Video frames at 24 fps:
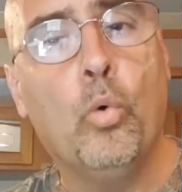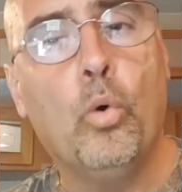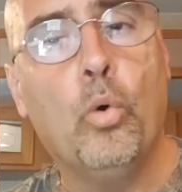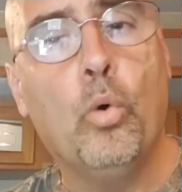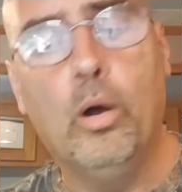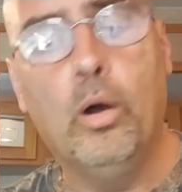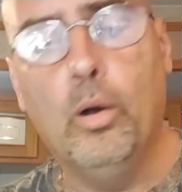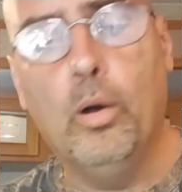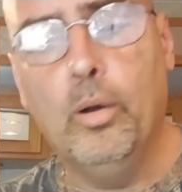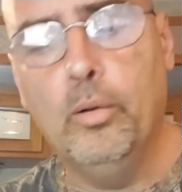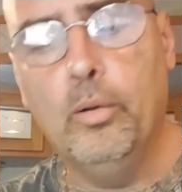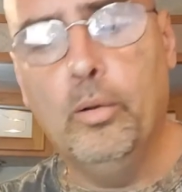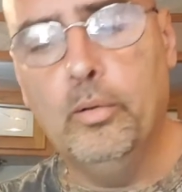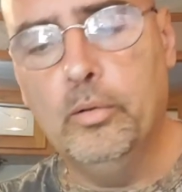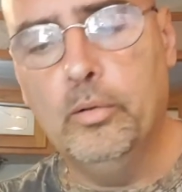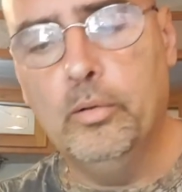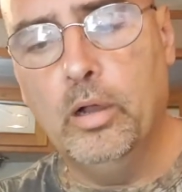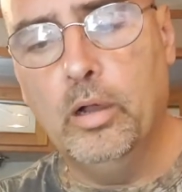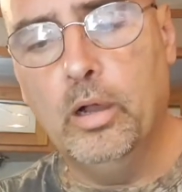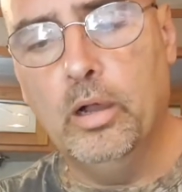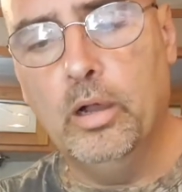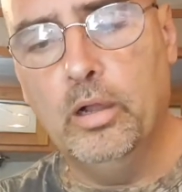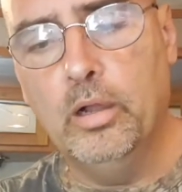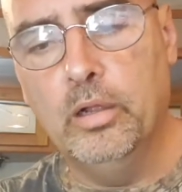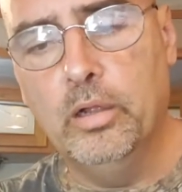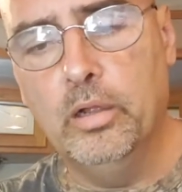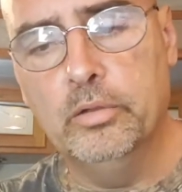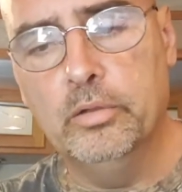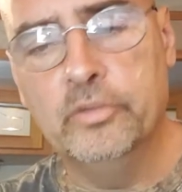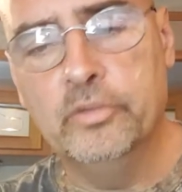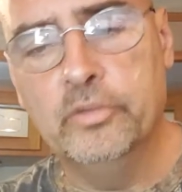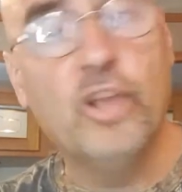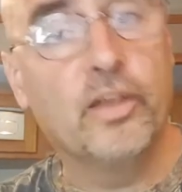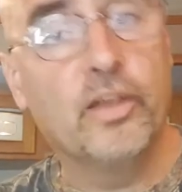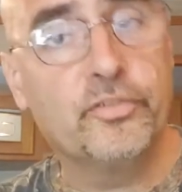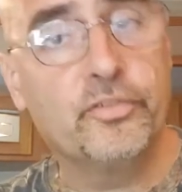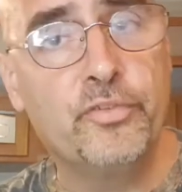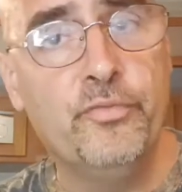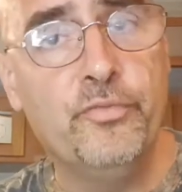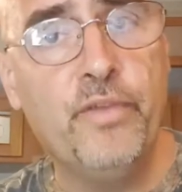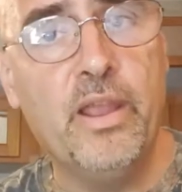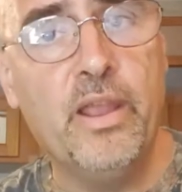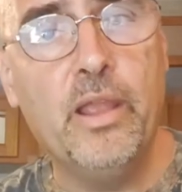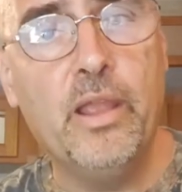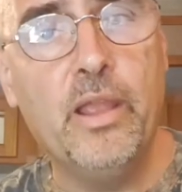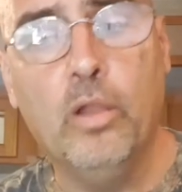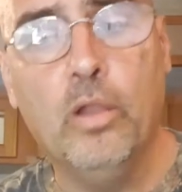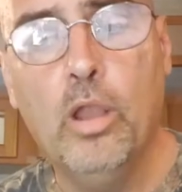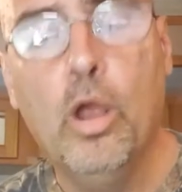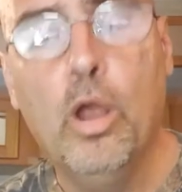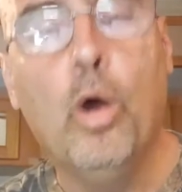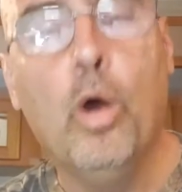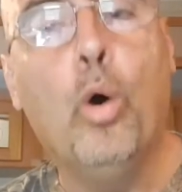uh, uh, dust veil,